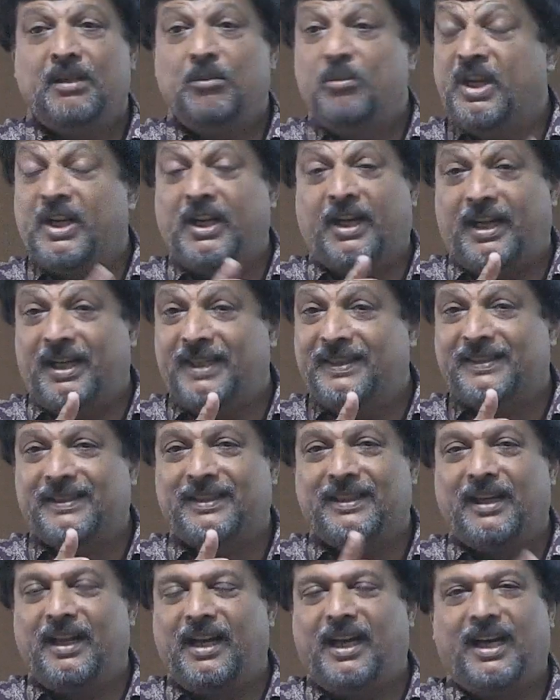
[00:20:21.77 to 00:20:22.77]
Because
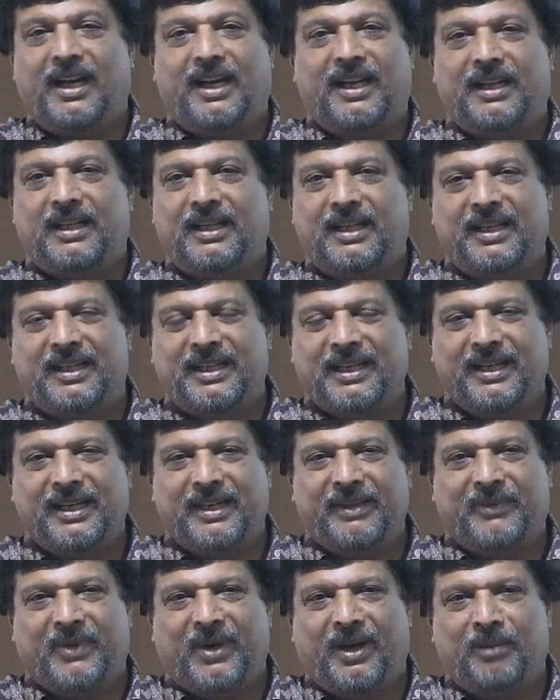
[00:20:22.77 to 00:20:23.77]

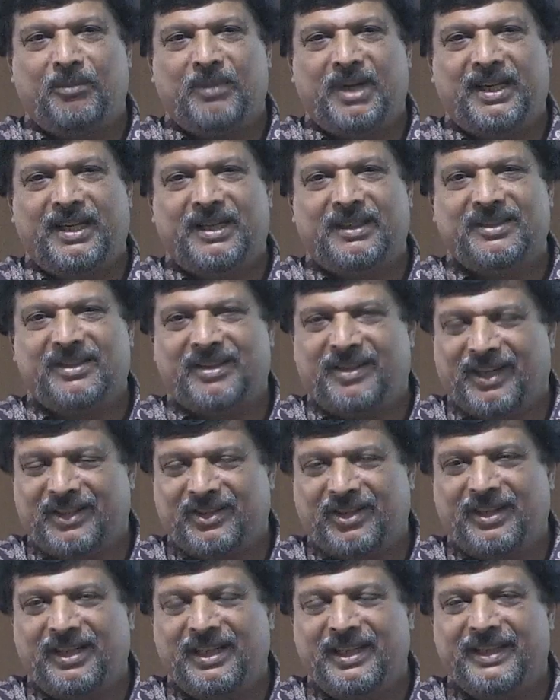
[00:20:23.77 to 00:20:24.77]
from a
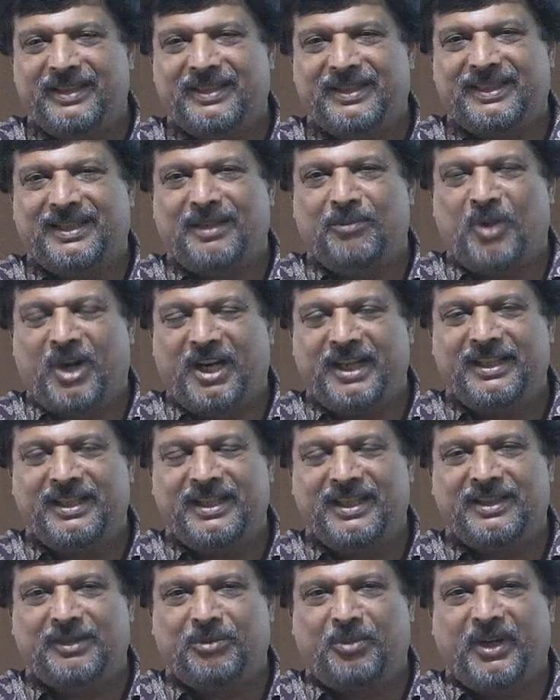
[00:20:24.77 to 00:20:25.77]
structuralist,
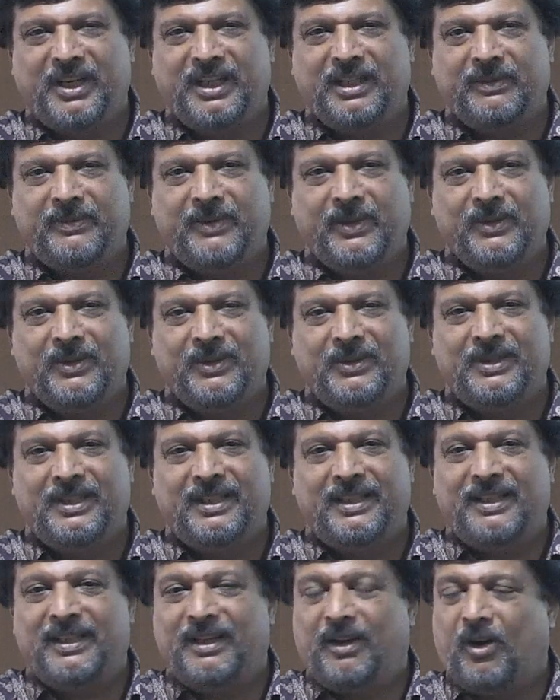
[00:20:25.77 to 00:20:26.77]
modernist point of view,